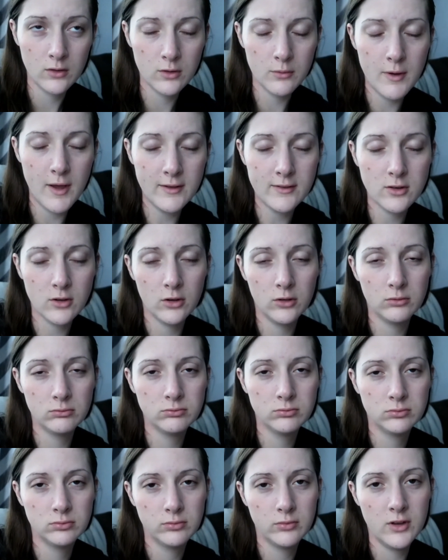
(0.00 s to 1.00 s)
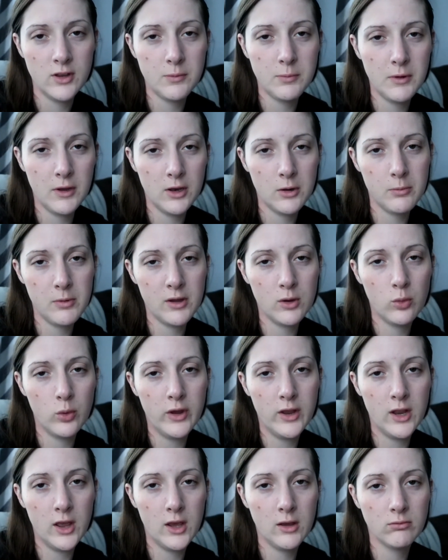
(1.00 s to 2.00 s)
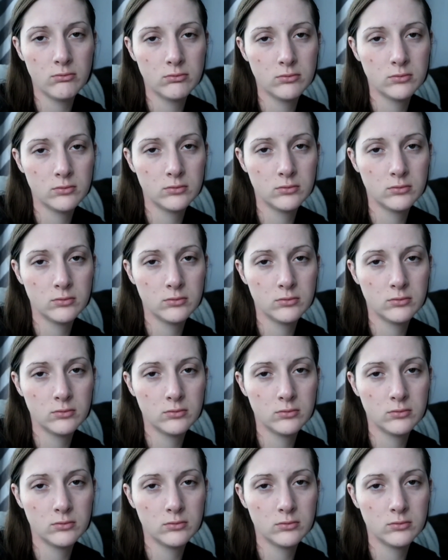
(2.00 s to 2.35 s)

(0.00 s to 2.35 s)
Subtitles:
So Matt's home. He's being a big weenie.